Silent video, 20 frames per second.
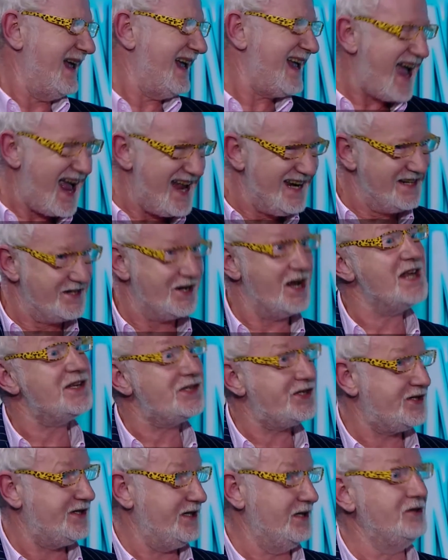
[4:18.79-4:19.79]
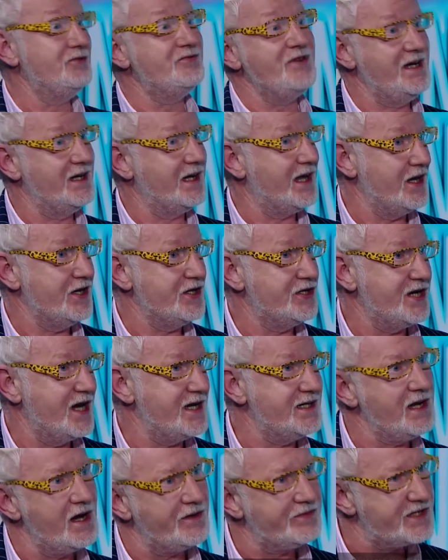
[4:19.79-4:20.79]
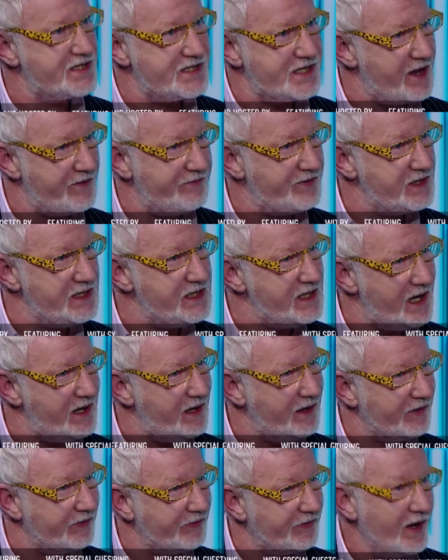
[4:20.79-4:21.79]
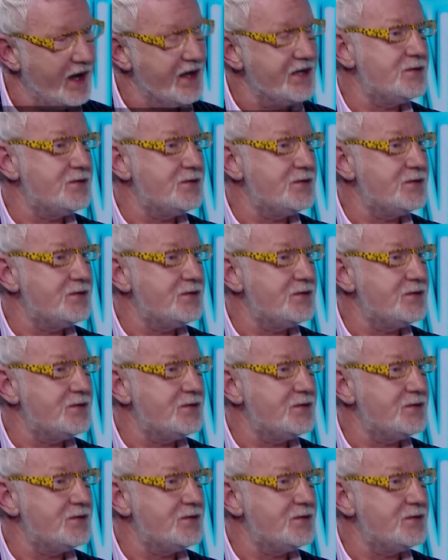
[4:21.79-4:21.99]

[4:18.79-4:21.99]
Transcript: Canada are still renegotiating after 7 years.